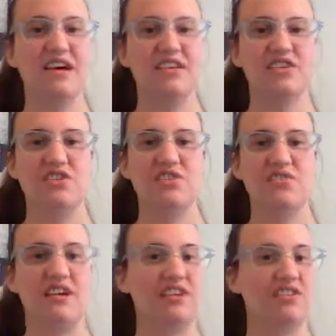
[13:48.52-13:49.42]
So
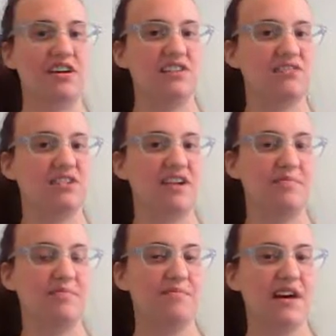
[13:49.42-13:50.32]
thank you guys for
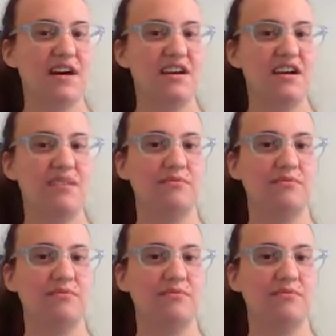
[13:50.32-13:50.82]
stopping by.